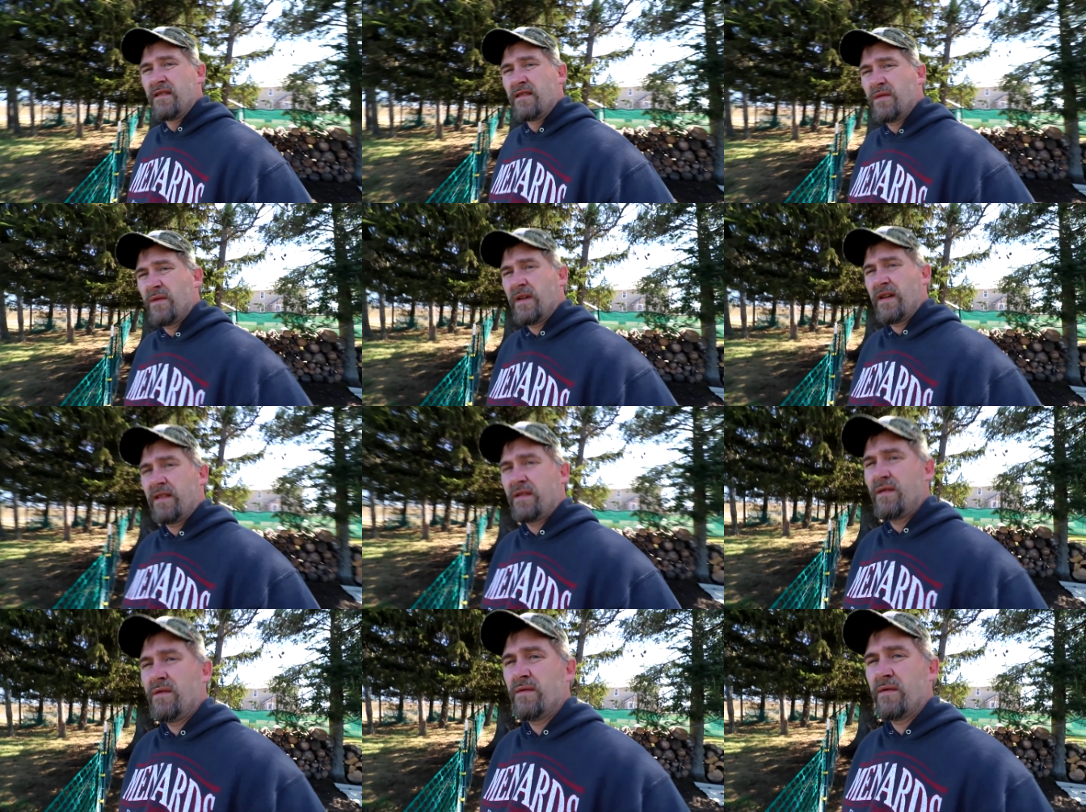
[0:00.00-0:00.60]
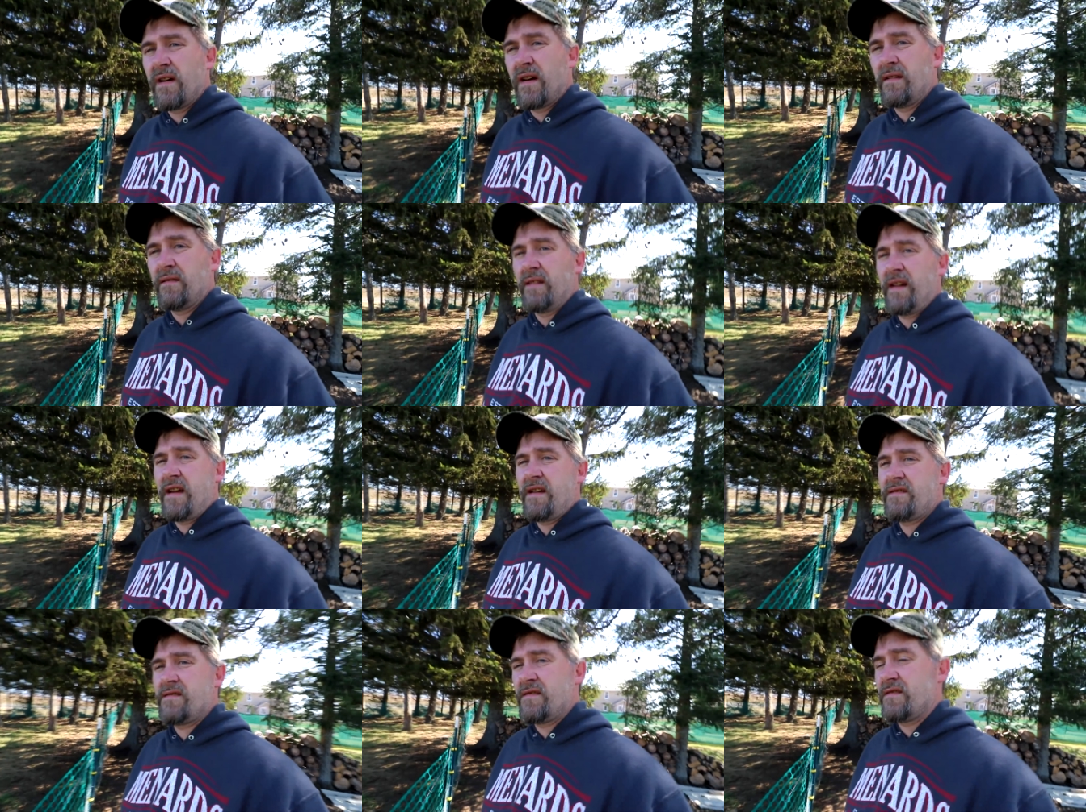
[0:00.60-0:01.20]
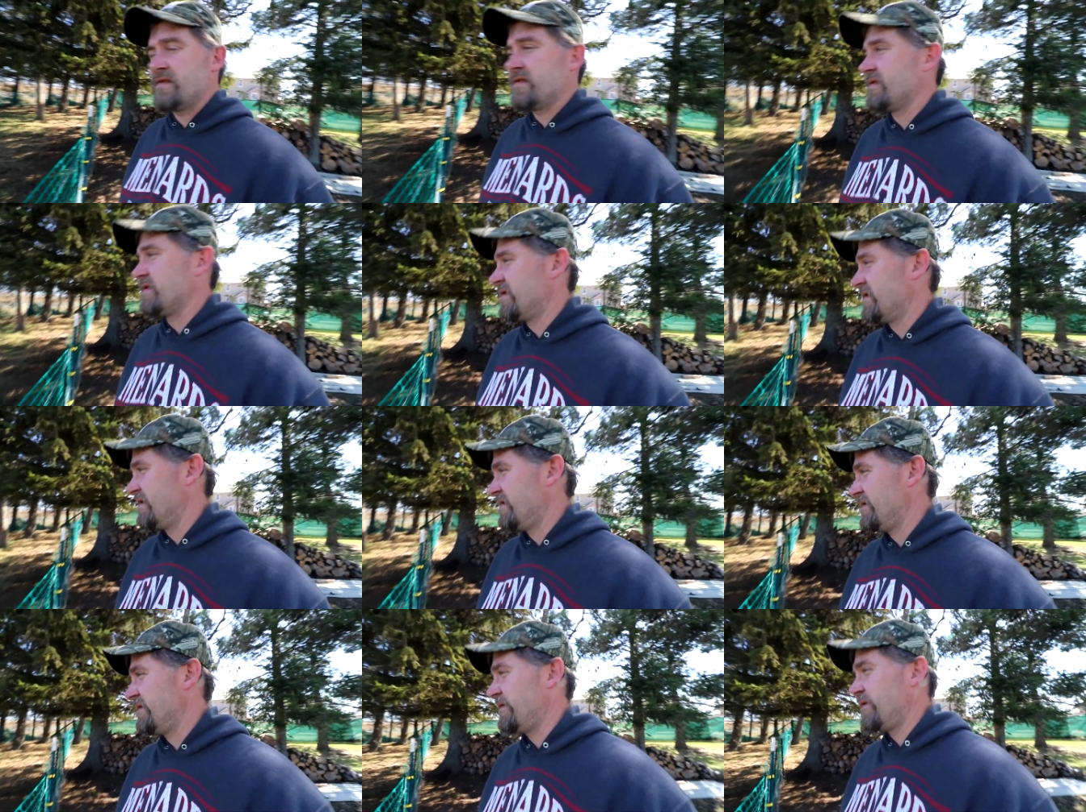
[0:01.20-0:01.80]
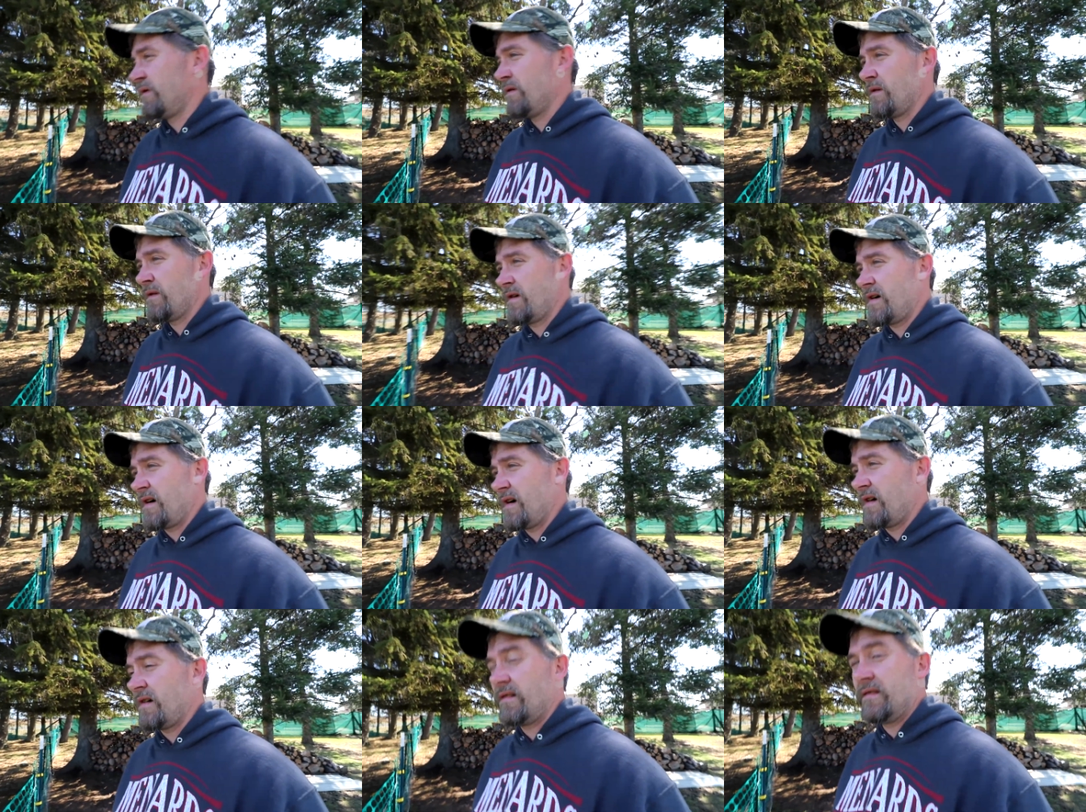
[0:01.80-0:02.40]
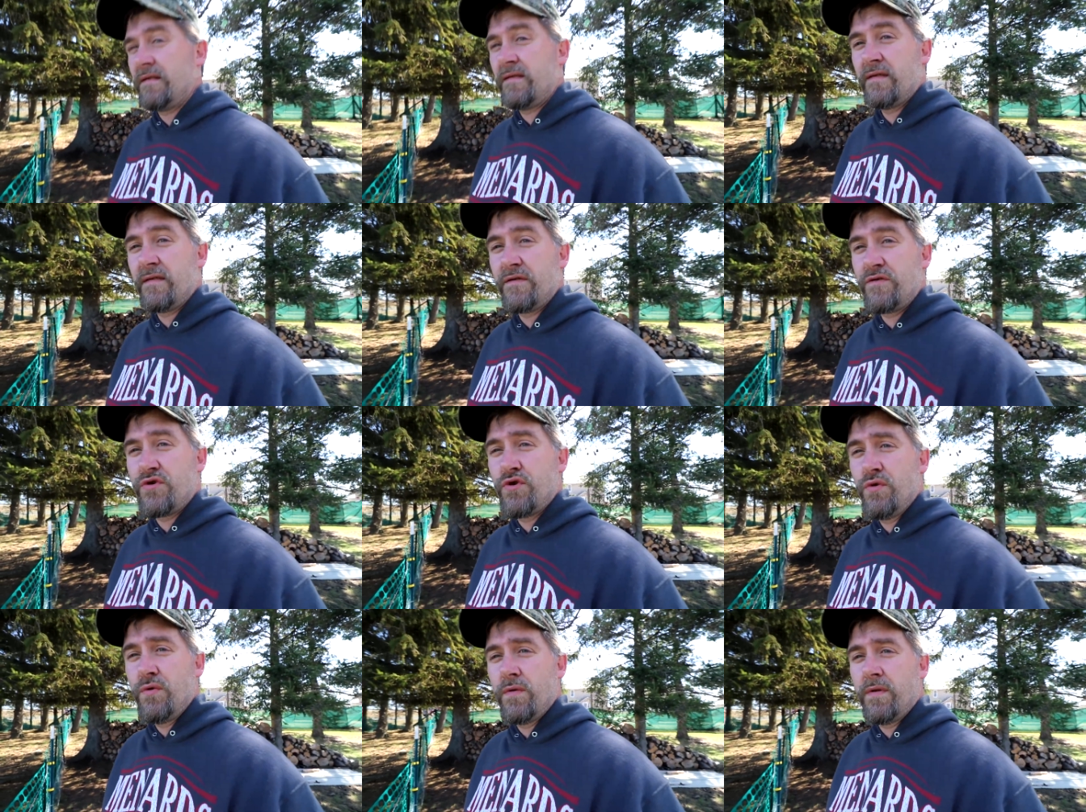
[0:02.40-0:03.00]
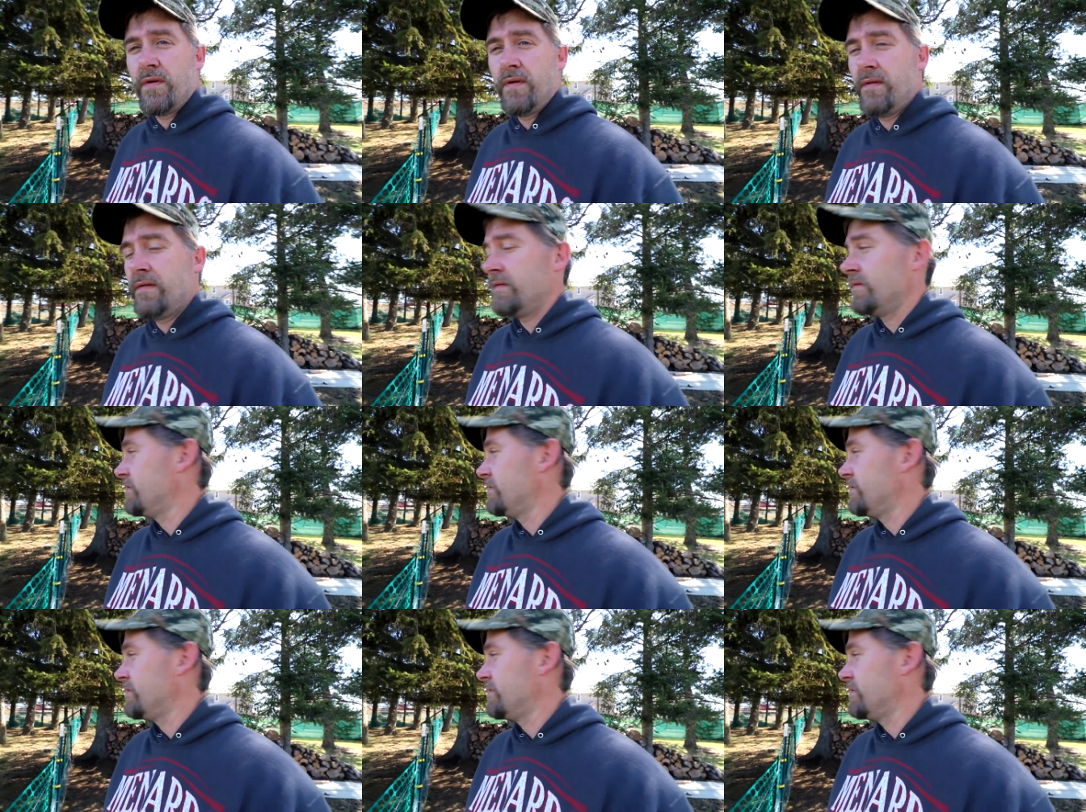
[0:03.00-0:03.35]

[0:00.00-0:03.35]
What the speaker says: 22 Red Rangers for June,